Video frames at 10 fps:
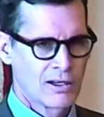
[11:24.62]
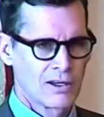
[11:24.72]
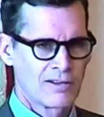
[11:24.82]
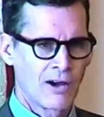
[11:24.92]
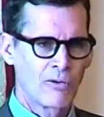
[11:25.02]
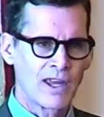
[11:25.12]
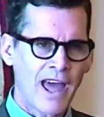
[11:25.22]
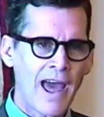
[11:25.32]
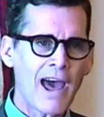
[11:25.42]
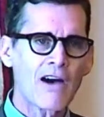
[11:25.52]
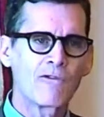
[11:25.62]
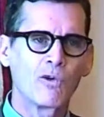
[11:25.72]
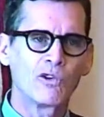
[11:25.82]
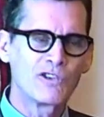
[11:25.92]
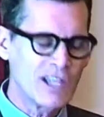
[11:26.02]
that we have
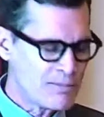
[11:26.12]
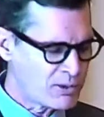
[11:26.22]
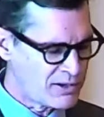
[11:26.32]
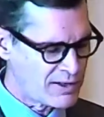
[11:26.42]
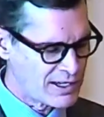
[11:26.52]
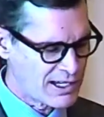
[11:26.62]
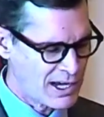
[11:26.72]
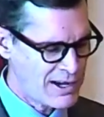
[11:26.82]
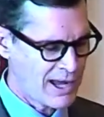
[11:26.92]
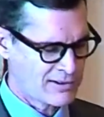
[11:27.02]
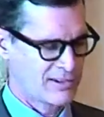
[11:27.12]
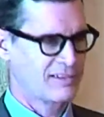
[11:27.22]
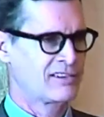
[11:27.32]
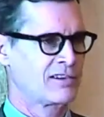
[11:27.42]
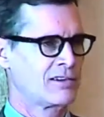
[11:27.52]
will deeply then connect
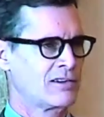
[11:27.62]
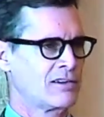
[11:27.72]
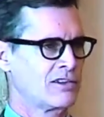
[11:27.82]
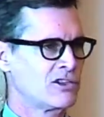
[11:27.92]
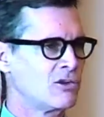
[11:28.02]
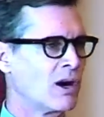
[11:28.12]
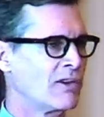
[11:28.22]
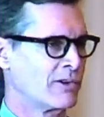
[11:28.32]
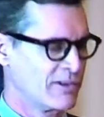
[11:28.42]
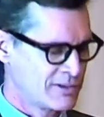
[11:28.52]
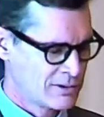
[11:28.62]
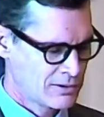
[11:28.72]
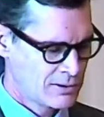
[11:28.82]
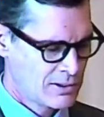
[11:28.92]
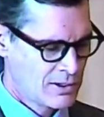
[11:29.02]
us to others
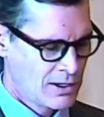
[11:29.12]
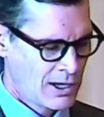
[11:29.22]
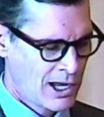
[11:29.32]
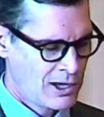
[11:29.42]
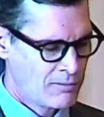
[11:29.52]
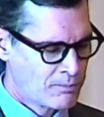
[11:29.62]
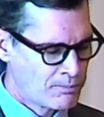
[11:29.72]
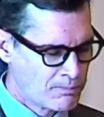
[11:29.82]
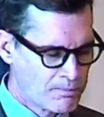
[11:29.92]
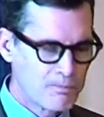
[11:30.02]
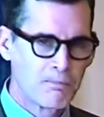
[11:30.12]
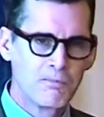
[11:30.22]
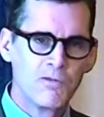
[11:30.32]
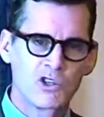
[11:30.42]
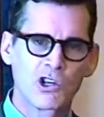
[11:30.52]
and
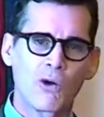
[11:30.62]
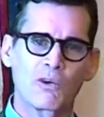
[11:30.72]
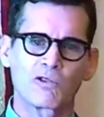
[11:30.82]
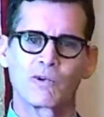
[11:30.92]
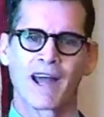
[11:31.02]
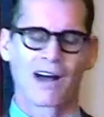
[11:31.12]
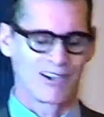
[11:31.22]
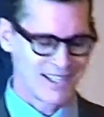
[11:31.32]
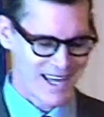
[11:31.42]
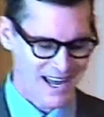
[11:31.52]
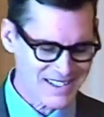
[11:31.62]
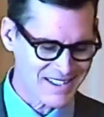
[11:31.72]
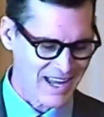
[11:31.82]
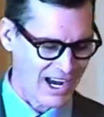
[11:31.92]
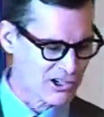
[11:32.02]
show us reality as it
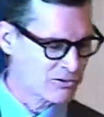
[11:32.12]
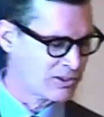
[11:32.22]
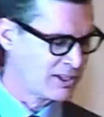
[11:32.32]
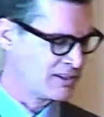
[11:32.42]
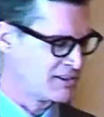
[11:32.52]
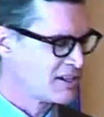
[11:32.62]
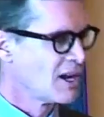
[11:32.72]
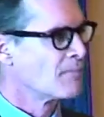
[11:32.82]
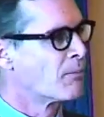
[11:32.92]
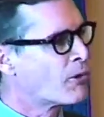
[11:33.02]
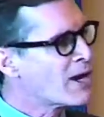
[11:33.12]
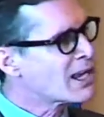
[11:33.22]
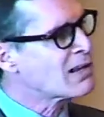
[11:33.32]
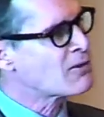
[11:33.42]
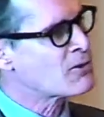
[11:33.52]
actually is,
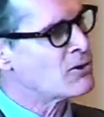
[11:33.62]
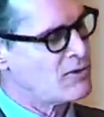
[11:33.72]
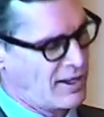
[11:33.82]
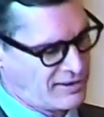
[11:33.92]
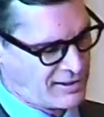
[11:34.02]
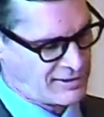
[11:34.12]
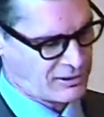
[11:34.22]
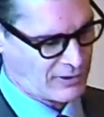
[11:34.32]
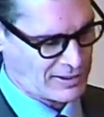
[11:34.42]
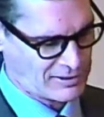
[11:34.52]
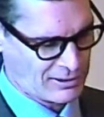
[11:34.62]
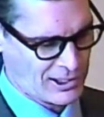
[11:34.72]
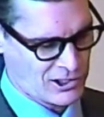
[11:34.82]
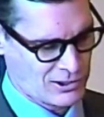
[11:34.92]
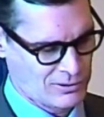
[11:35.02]
breaking through that sense of
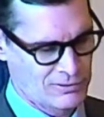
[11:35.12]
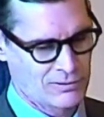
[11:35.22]
isolation.